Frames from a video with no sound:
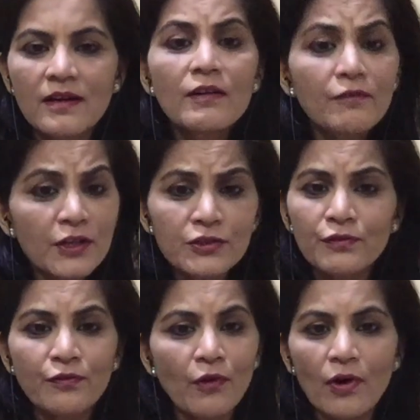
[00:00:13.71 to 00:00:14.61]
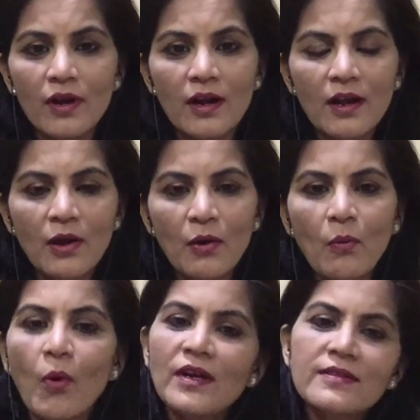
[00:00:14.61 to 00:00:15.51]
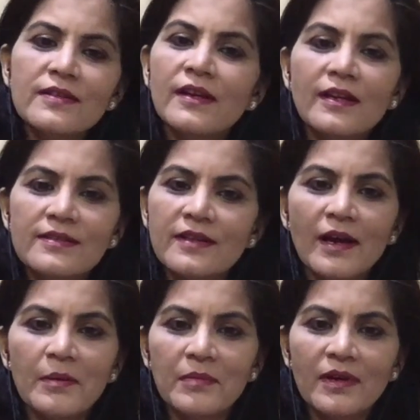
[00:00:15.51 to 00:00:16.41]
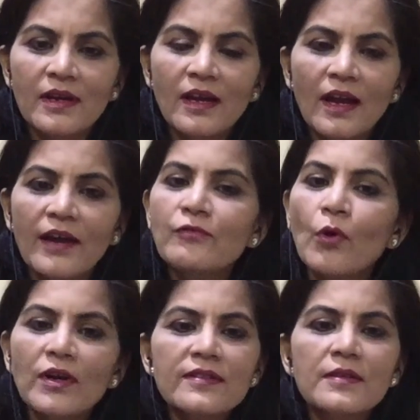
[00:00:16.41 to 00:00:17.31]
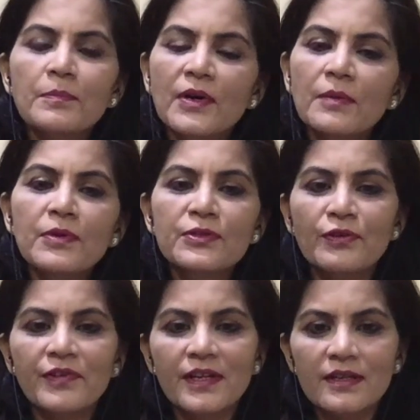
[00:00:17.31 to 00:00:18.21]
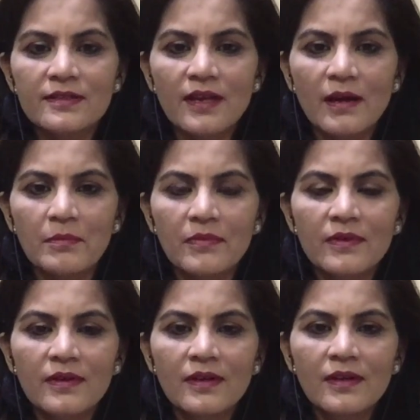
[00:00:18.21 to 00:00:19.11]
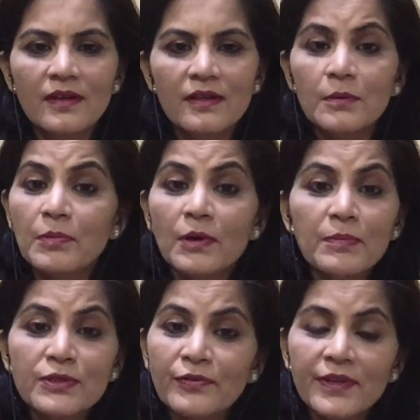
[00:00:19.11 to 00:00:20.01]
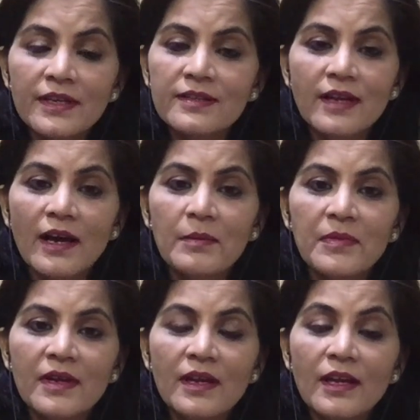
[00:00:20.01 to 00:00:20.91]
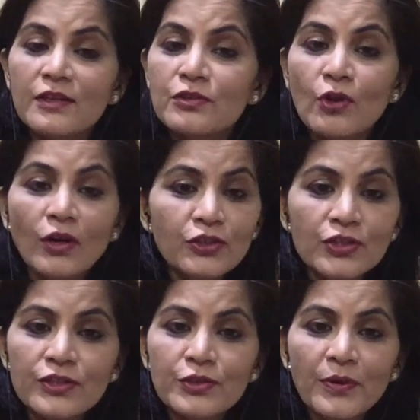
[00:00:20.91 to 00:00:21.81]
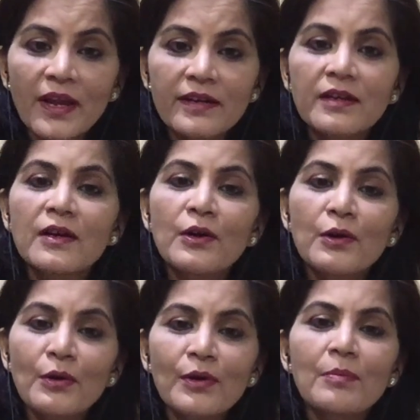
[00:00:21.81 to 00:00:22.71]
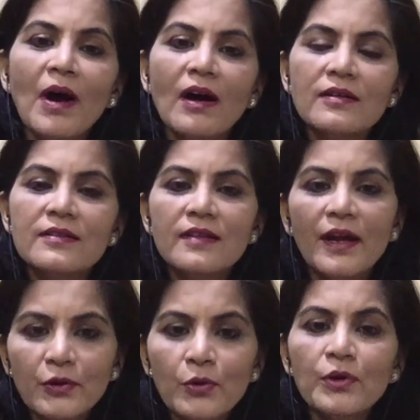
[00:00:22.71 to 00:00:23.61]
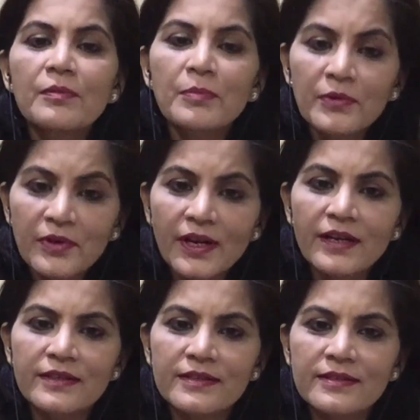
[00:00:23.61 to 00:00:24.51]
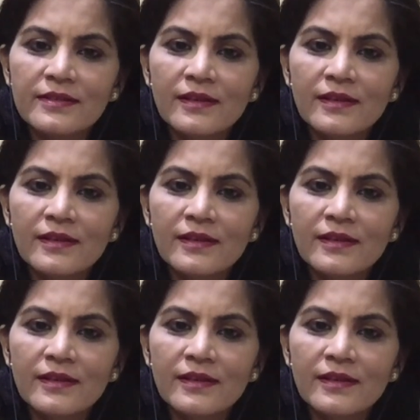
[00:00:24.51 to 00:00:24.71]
First of all, what is an exam and what is the purpose of an exam? The purpose of an exam is not just to get good marks and good grades.